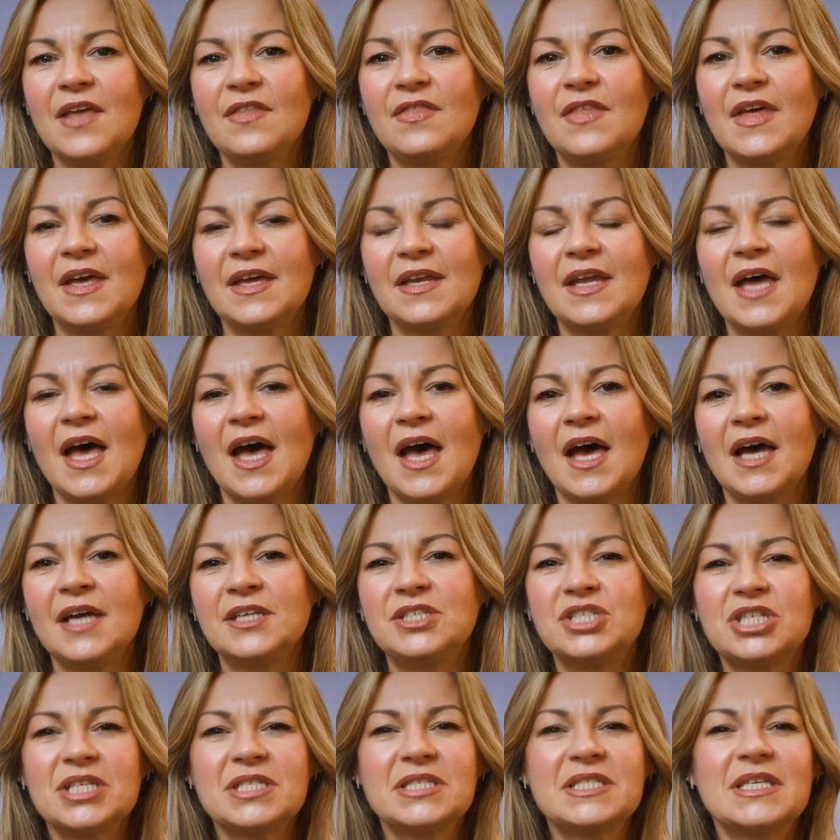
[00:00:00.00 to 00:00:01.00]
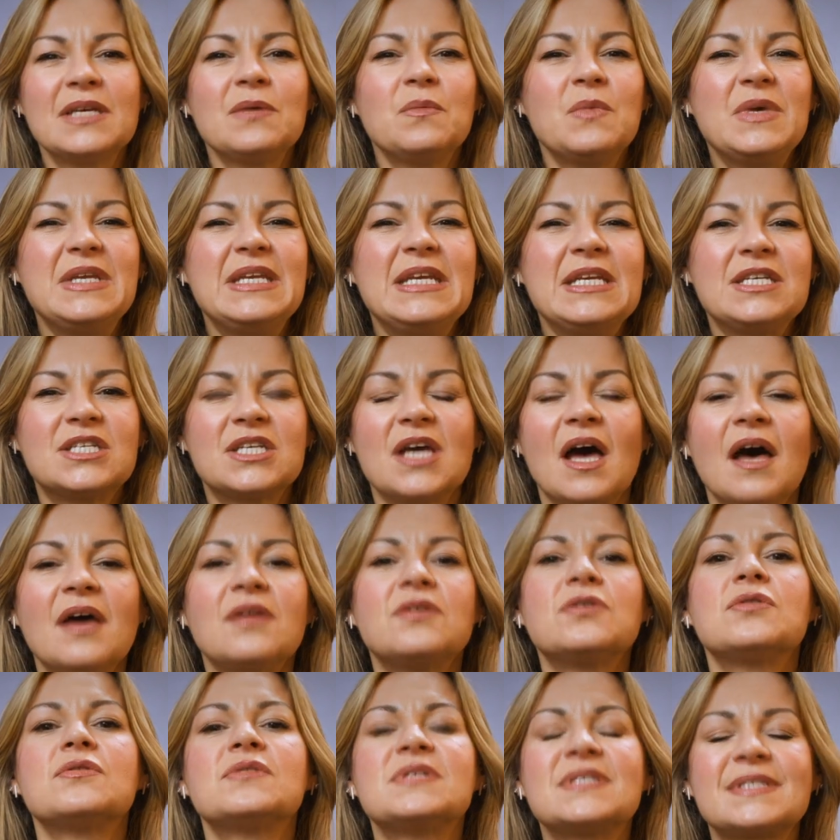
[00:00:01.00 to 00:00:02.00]
that I just think we need to
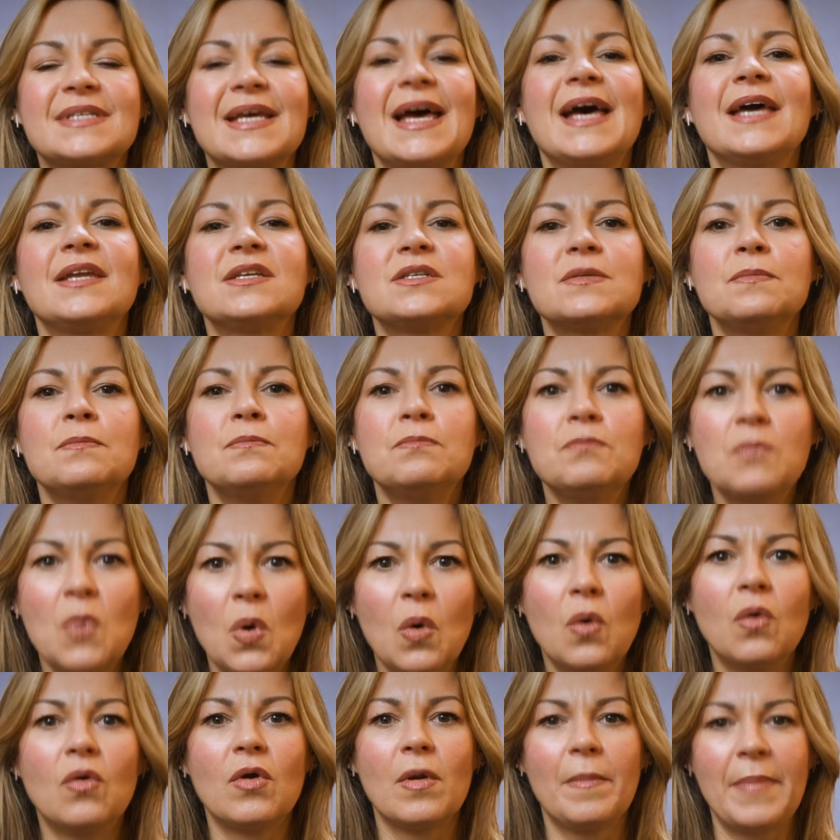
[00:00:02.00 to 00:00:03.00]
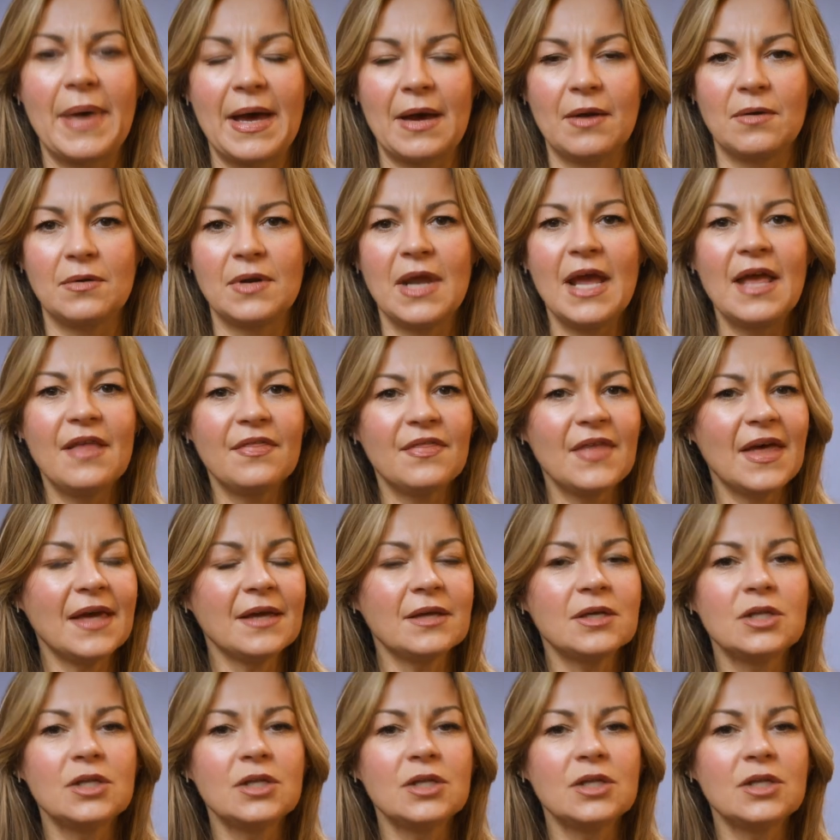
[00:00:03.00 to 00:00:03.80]
understand more about. That